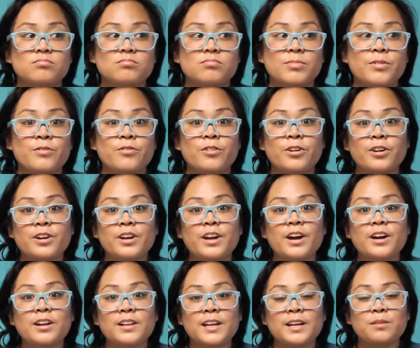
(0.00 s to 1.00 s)
if you're
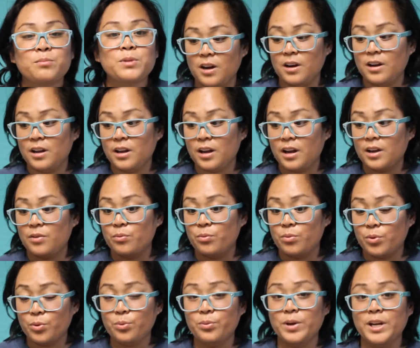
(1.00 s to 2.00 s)
young like me, it can
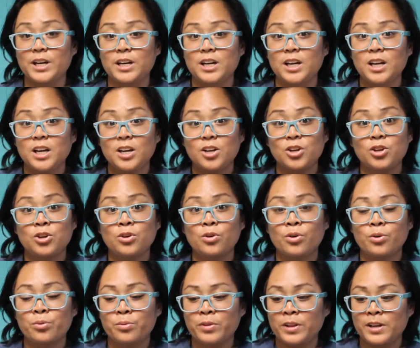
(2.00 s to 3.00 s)
ruin
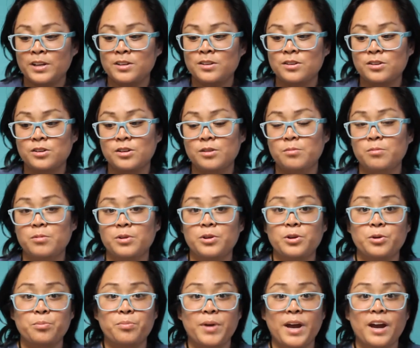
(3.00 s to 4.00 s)
your relationship with
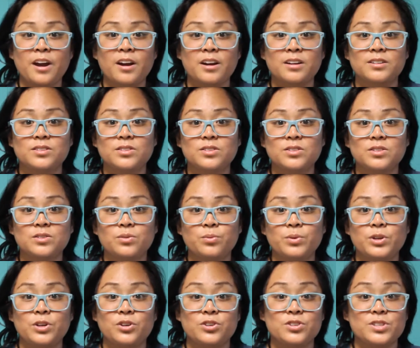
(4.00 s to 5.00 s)
your parents,
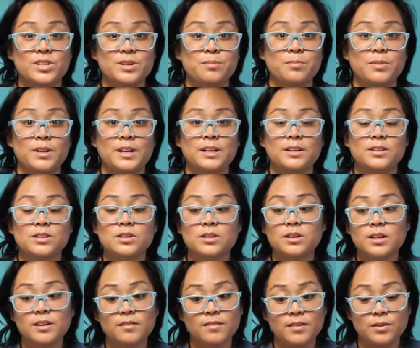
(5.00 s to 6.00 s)
with your siblings,
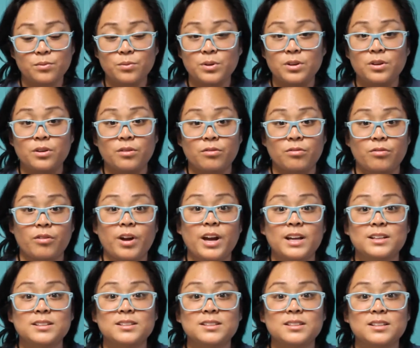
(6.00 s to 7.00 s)
even with your
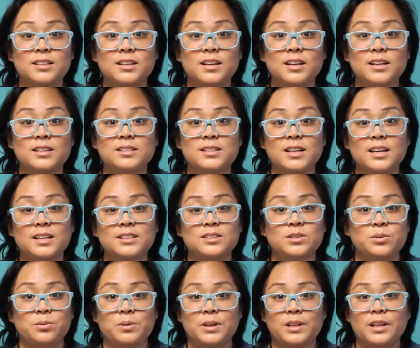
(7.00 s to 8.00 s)
friends. It takes
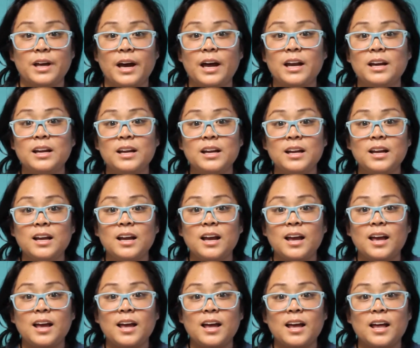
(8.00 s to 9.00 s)
away that.
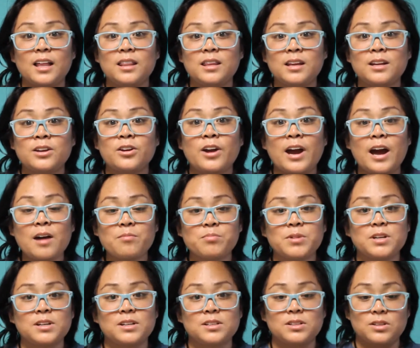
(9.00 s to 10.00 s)
And then your
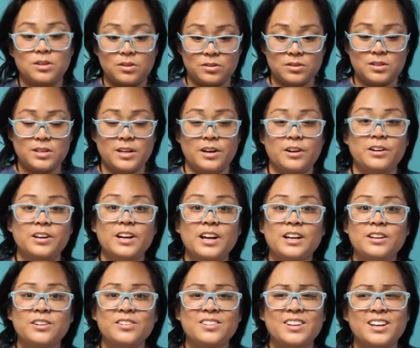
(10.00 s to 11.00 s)
happiness goes down,
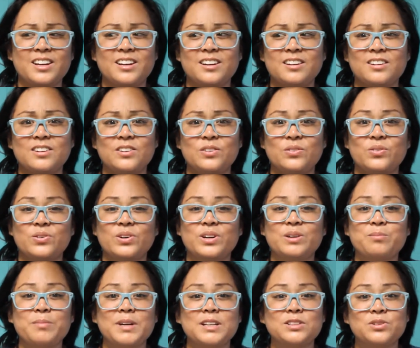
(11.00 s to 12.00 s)
and you're like, what
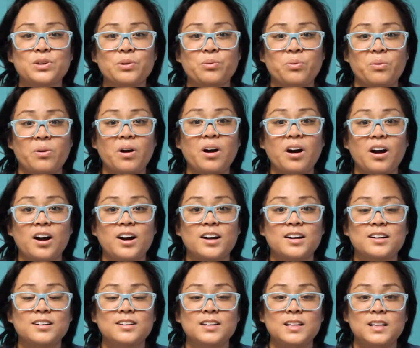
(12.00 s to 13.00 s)
am I doing wrong?
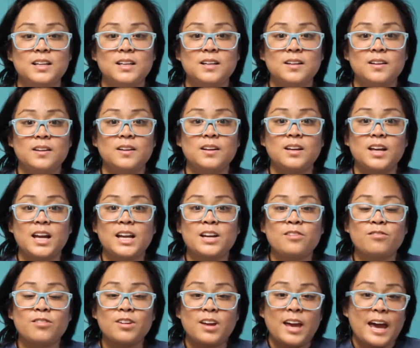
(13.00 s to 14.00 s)
And
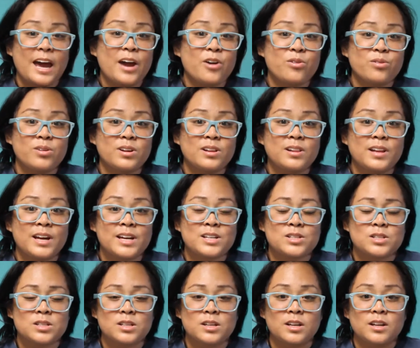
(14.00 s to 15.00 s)
if you can't realize